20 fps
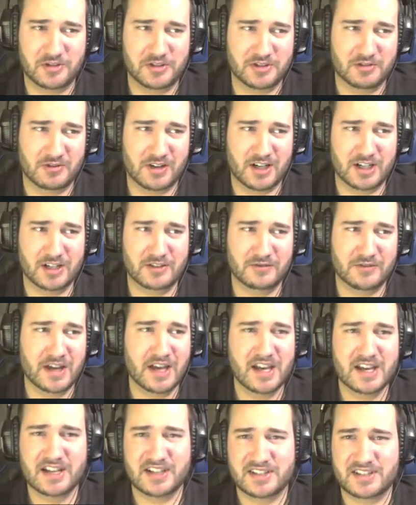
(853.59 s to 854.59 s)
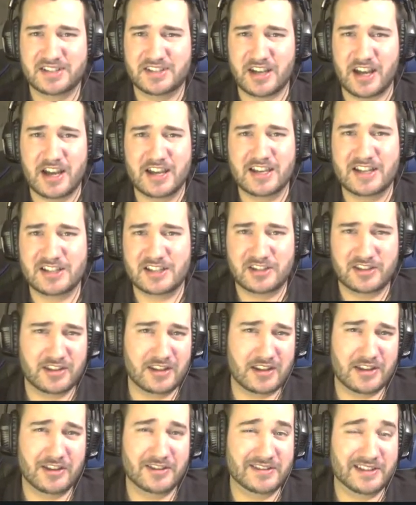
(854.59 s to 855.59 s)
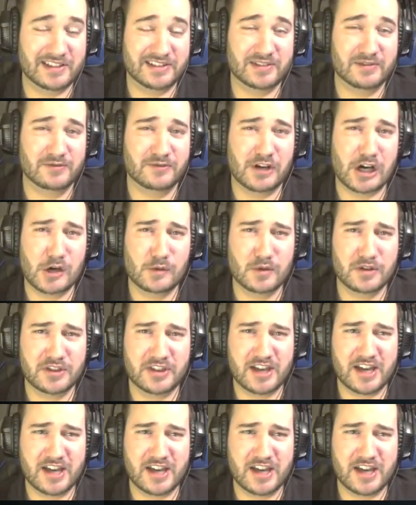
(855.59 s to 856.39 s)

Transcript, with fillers: and there's a lot of science and that's involved with